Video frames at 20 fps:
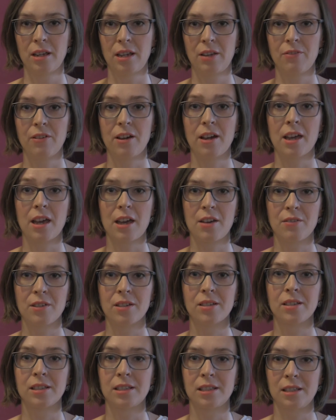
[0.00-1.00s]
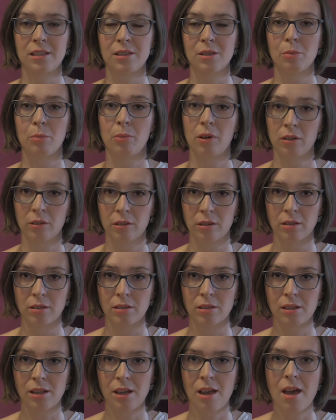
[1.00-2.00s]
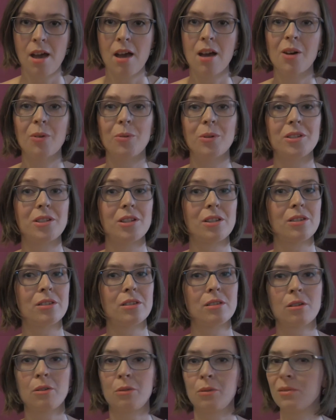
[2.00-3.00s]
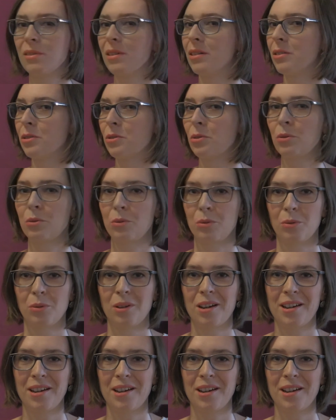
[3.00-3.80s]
if I haven't seen the bottles, which is so not true.